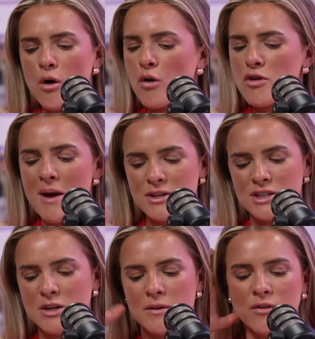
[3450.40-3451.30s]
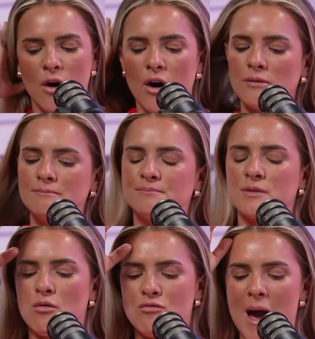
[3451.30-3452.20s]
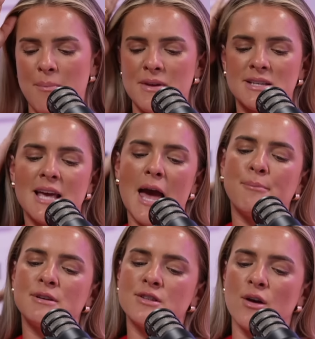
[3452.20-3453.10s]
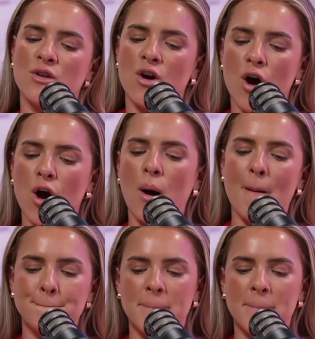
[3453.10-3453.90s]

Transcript: other messages that we've got. Wrap this episode up